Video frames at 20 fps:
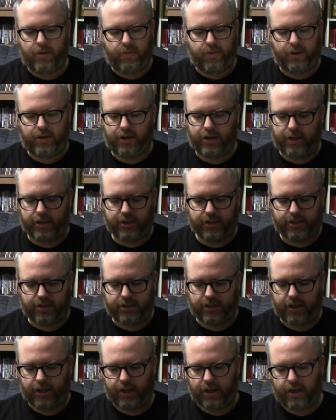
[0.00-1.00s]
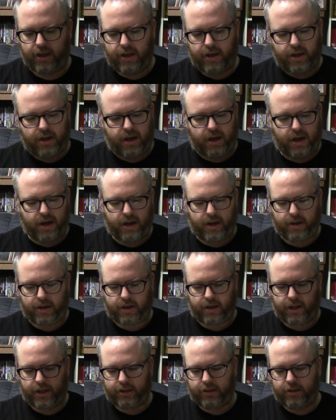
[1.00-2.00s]
What did I just say? Uh,
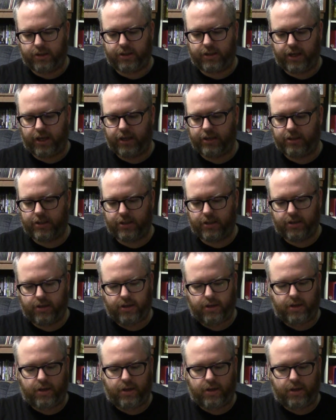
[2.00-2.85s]
collector set.